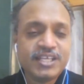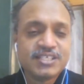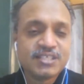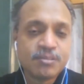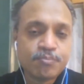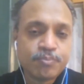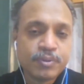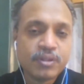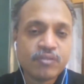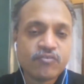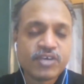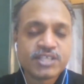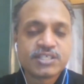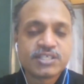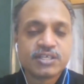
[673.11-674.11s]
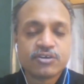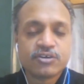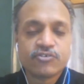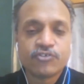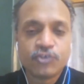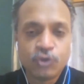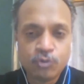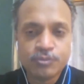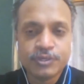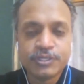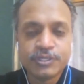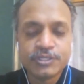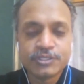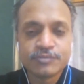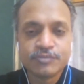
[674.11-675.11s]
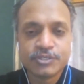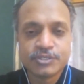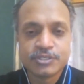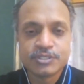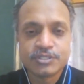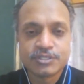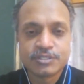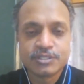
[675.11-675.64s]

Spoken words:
a very simple facet of humans,